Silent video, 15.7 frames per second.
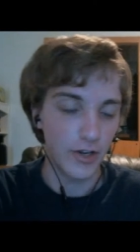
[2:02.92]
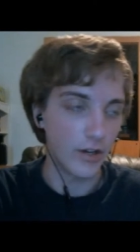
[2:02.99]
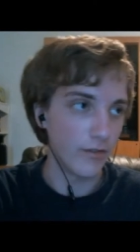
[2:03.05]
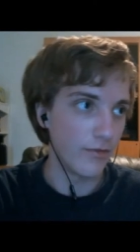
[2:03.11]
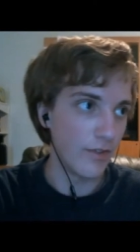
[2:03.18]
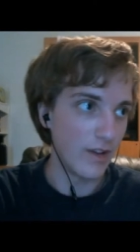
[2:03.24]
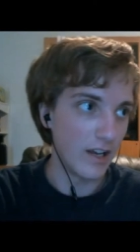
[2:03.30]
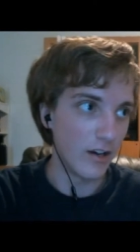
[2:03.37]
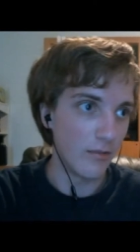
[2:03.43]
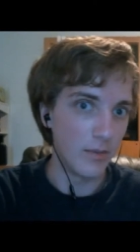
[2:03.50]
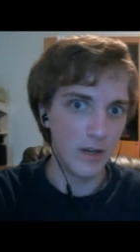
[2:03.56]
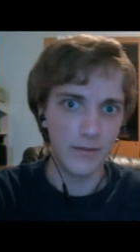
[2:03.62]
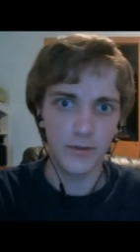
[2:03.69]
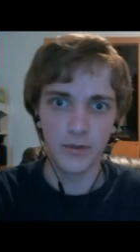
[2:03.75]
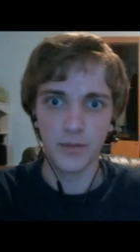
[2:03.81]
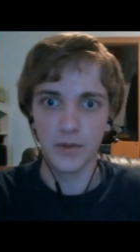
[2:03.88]
gonna fail. But
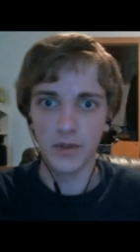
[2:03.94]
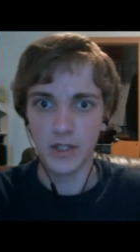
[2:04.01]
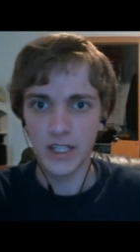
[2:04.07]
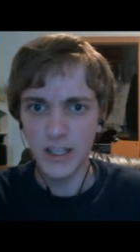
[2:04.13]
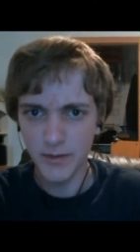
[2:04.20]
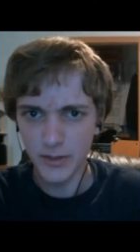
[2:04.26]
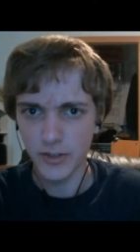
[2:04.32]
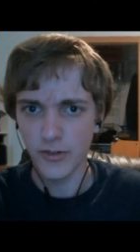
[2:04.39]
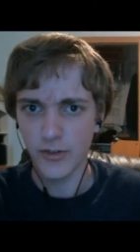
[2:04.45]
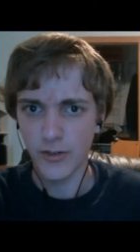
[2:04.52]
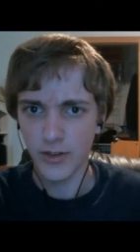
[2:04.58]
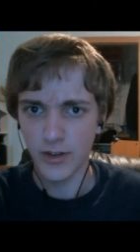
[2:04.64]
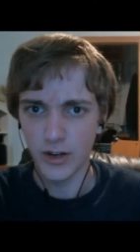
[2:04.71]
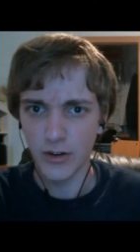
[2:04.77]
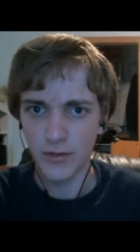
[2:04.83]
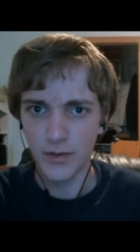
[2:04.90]
if you believe in
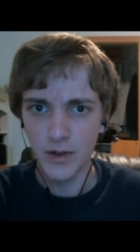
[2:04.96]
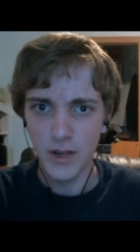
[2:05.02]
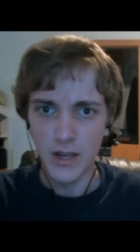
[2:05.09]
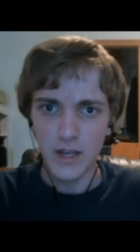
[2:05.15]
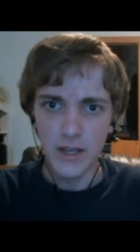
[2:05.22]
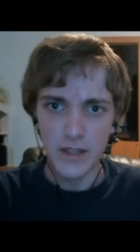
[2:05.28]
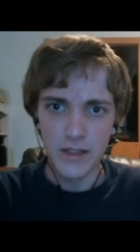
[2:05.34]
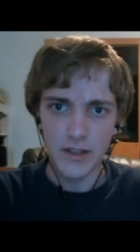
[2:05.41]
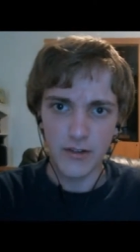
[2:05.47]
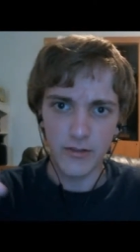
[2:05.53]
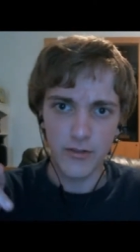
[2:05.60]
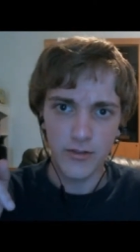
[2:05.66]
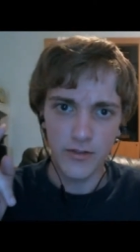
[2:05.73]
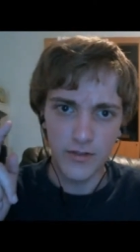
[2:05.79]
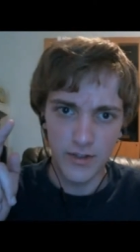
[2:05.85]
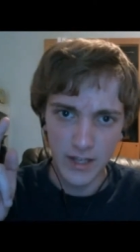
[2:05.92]
yourself, there's
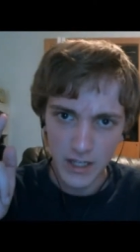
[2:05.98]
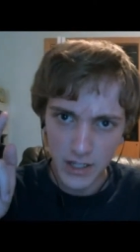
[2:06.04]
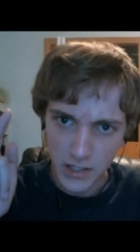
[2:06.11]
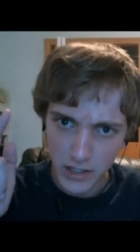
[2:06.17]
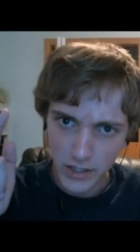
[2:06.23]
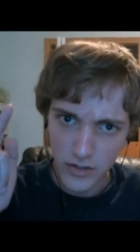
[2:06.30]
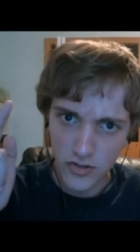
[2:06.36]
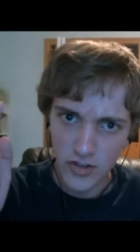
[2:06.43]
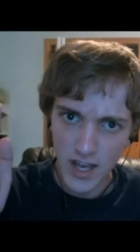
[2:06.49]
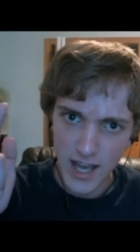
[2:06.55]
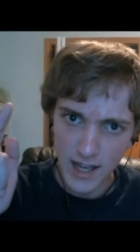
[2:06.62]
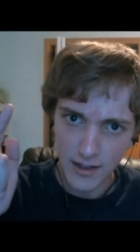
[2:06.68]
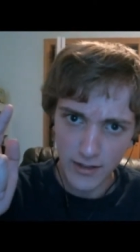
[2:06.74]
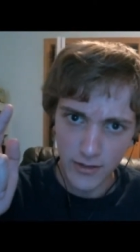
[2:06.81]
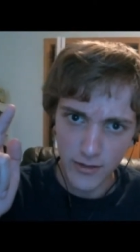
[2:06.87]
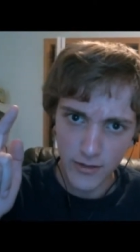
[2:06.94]
still a
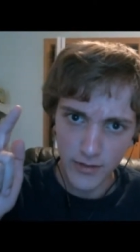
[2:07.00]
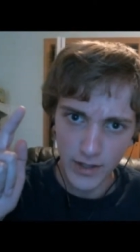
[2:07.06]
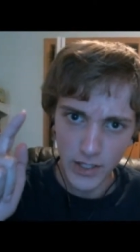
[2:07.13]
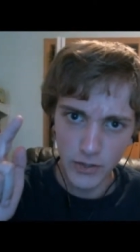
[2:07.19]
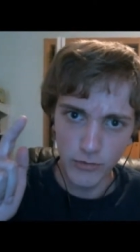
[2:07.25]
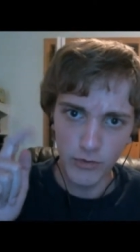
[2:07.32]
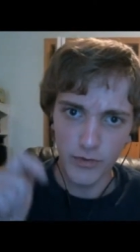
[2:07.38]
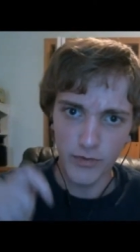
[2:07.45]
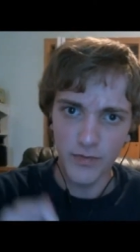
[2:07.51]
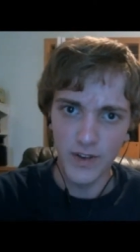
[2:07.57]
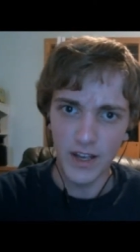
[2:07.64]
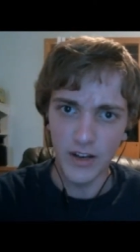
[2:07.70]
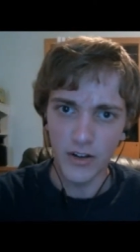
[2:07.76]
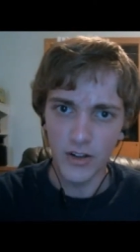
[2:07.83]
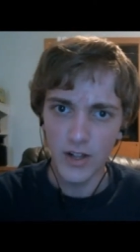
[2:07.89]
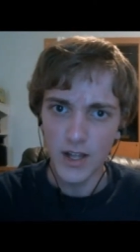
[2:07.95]
chance that you will
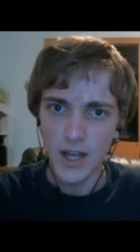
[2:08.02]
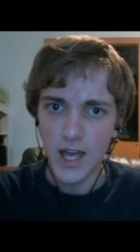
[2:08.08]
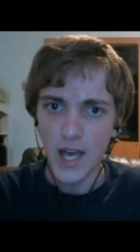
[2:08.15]
fail.